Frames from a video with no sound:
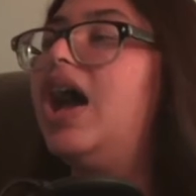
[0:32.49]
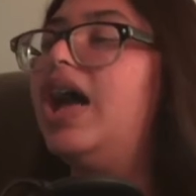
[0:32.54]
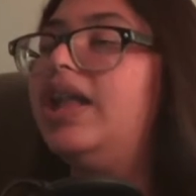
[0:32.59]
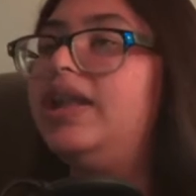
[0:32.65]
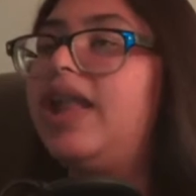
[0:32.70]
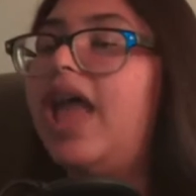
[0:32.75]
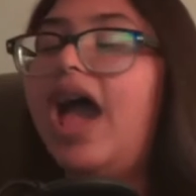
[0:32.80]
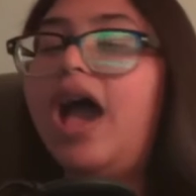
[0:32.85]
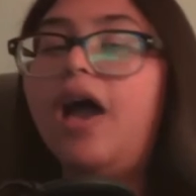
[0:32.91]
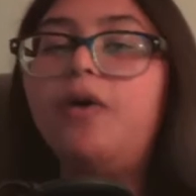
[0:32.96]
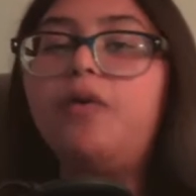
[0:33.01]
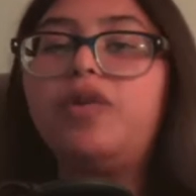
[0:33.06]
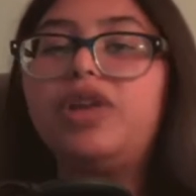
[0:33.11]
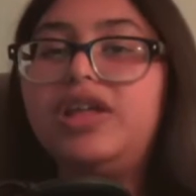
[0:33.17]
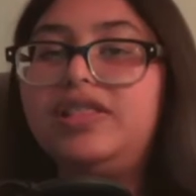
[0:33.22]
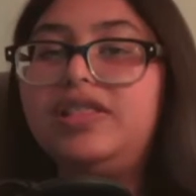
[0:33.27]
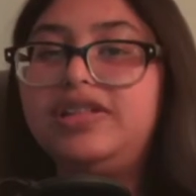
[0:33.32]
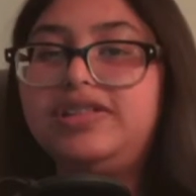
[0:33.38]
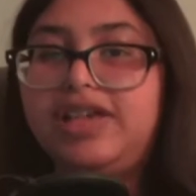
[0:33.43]
now we're
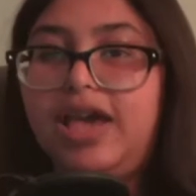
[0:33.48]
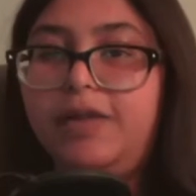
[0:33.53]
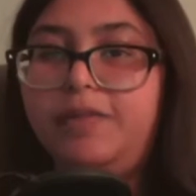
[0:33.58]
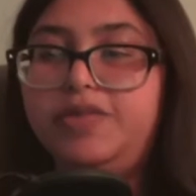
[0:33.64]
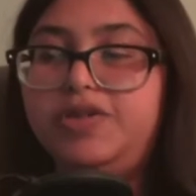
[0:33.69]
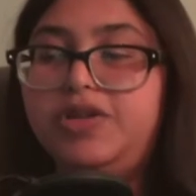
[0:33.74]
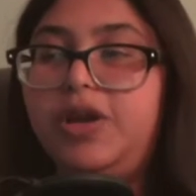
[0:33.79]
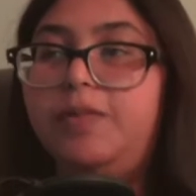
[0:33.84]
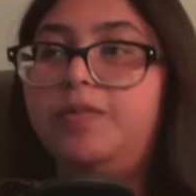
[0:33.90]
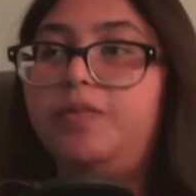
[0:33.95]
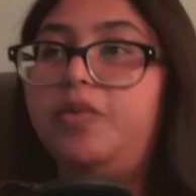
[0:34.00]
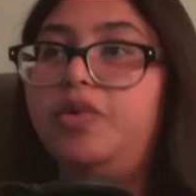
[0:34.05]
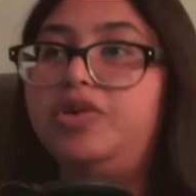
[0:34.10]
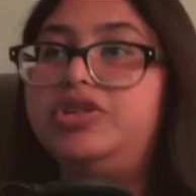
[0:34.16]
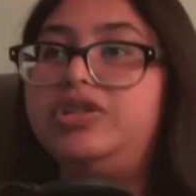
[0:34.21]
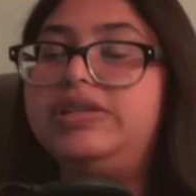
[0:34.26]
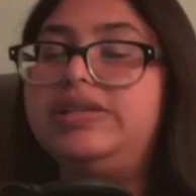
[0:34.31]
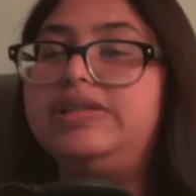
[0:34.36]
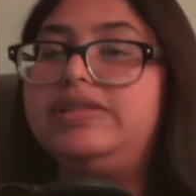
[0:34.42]
in the time jump,
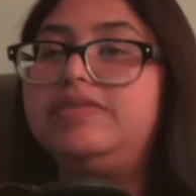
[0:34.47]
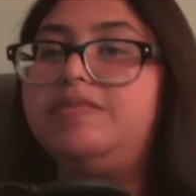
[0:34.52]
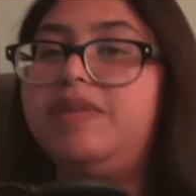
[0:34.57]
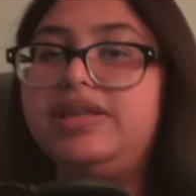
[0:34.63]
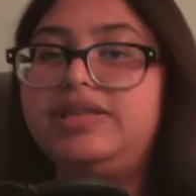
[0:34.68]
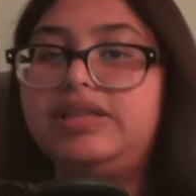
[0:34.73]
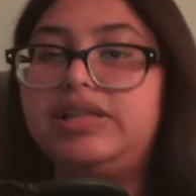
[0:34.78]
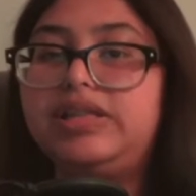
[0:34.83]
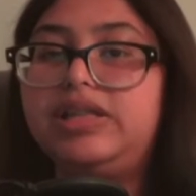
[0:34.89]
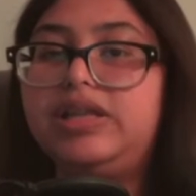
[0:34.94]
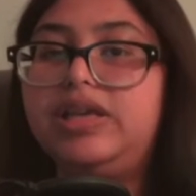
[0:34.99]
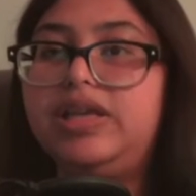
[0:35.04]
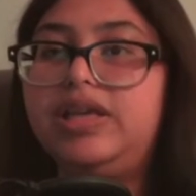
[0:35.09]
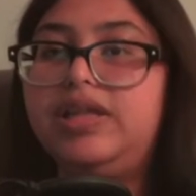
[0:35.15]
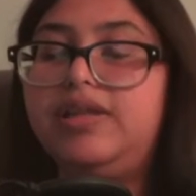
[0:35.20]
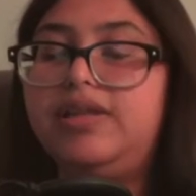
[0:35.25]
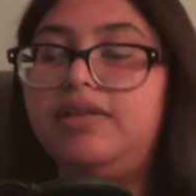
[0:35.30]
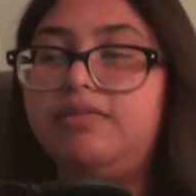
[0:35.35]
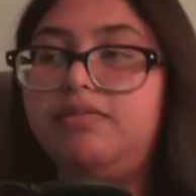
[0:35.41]
which is
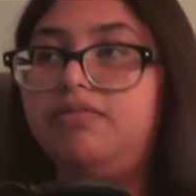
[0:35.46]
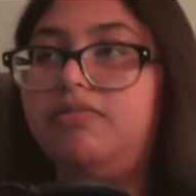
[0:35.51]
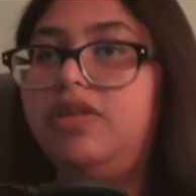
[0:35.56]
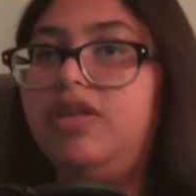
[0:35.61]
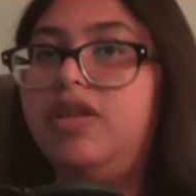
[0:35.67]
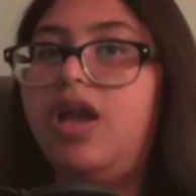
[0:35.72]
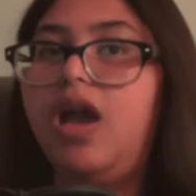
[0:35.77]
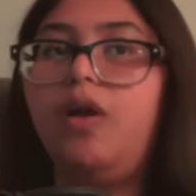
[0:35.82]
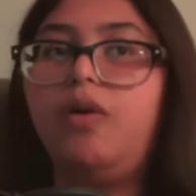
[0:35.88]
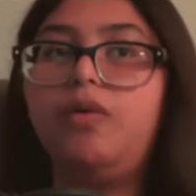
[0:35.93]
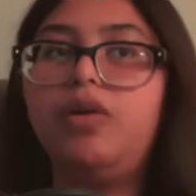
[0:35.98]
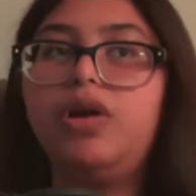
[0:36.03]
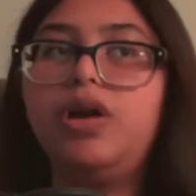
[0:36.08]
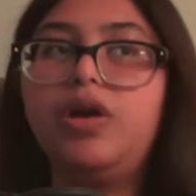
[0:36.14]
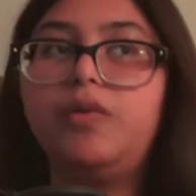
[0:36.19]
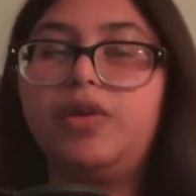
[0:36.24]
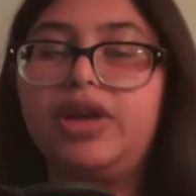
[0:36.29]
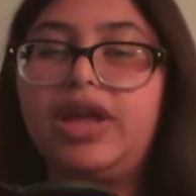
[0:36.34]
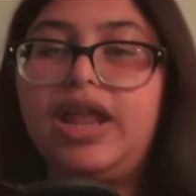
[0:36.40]
basically, you know,
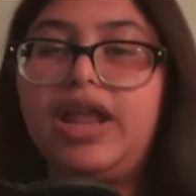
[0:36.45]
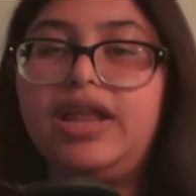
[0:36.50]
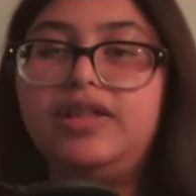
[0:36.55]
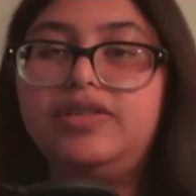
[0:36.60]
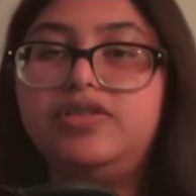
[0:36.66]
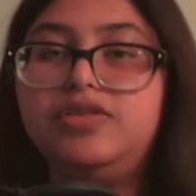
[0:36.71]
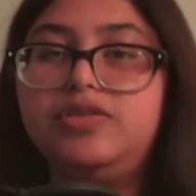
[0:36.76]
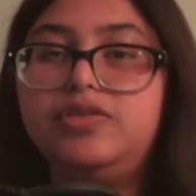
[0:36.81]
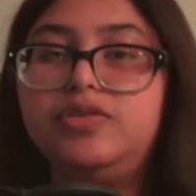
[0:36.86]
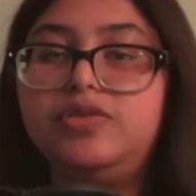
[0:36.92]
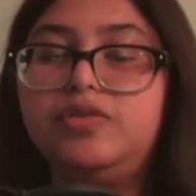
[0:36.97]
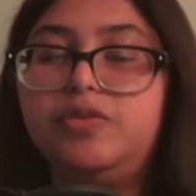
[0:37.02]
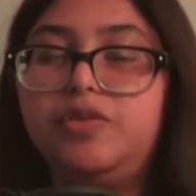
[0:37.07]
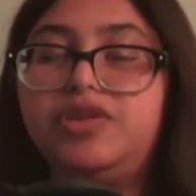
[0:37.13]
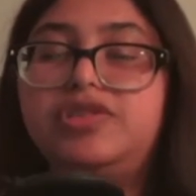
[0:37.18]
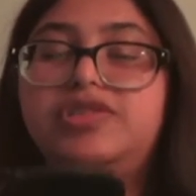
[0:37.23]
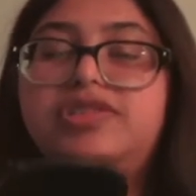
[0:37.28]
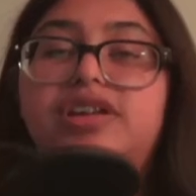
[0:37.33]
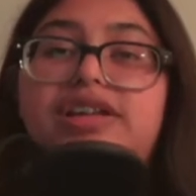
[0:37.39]
we're getting to we're
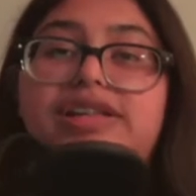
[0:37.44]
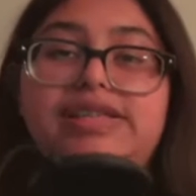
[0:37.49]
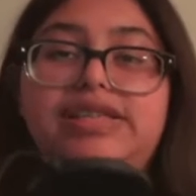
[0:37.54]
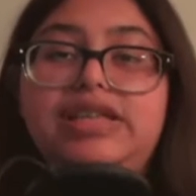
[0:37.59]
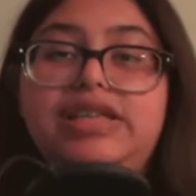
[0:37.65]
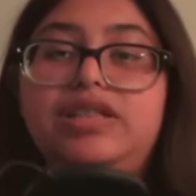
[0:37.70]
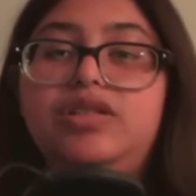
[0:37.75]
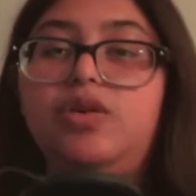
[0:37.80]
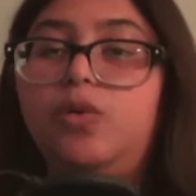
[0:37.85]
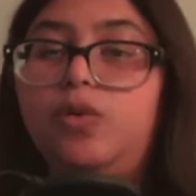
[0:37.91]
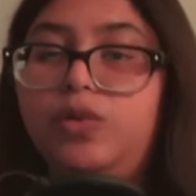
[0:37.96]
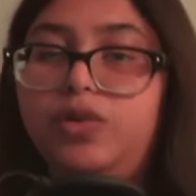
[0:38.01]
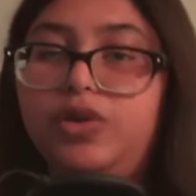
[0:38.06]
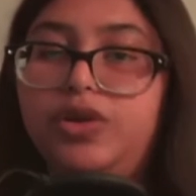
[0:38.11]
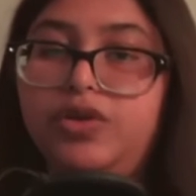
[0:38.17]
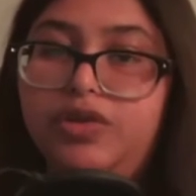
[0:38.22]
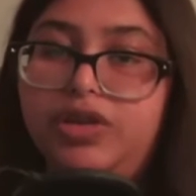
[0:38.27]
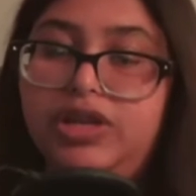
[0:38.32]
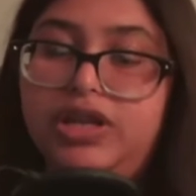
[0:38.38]
just gonna see the
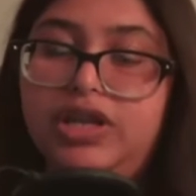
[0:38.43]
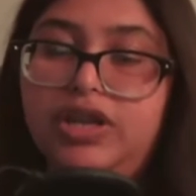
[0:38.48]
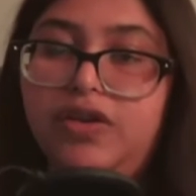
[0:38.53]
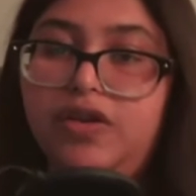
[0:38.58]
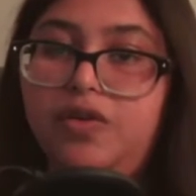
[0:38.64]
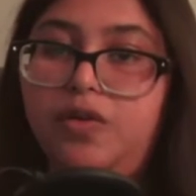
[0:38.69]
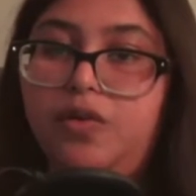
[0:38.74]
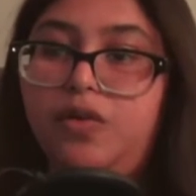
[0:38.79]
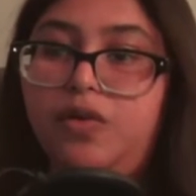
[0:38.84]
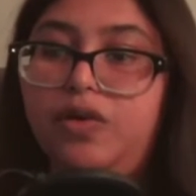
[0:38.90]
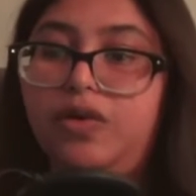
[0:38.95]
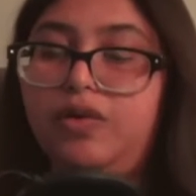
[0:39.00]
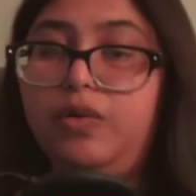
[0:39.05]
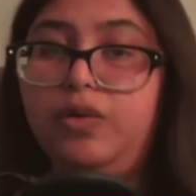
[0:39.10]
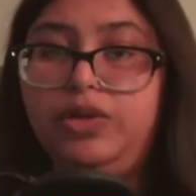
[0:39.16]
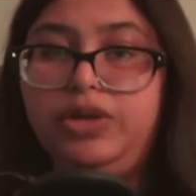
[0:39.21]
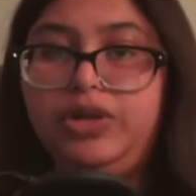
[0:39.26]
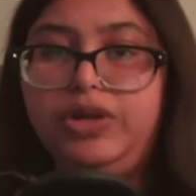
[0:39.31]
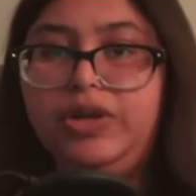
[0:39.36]
older Rhaenyra and or
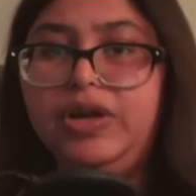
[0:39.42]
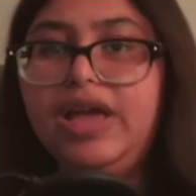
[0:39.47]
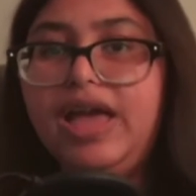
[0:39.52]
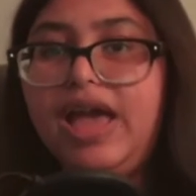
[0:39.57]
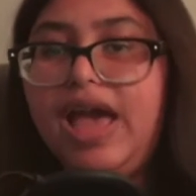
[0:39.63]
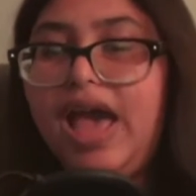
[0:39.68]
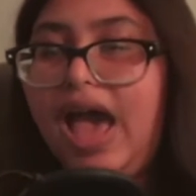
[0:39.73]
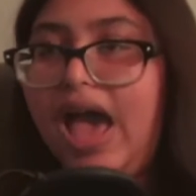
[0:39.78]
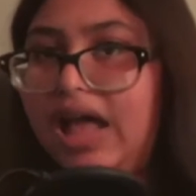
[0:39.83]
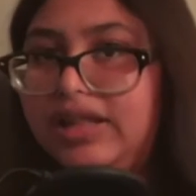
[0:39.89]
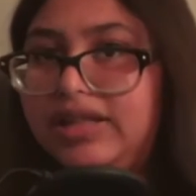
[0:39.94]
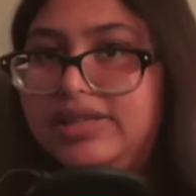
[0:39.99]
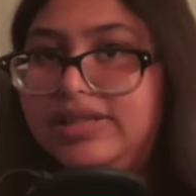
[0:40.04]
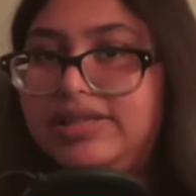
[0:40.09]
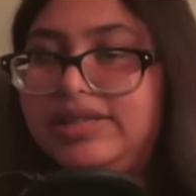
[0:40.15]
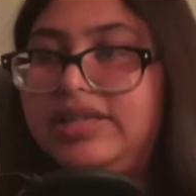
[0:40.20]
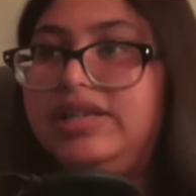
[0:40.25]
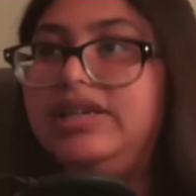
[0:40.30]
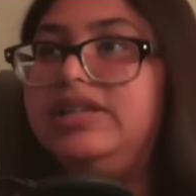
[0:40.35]
older
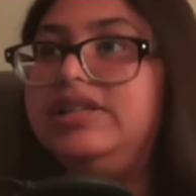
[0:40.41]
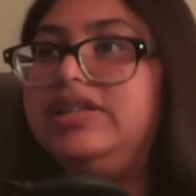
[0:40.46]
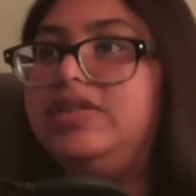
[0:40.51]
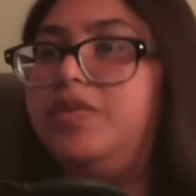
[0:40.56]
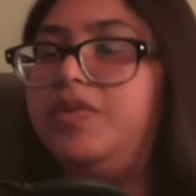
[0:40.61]
Alicent.